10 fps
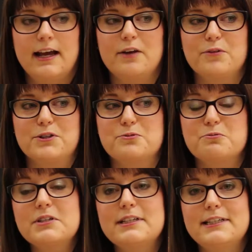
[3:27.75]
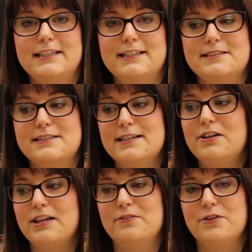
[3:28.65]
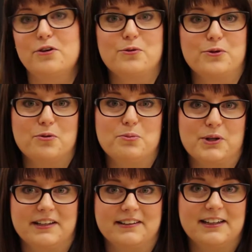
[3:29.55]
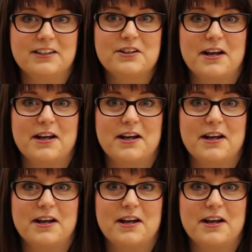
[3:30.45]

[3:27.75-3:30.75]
and what's really neat is they all have their own notebook in there,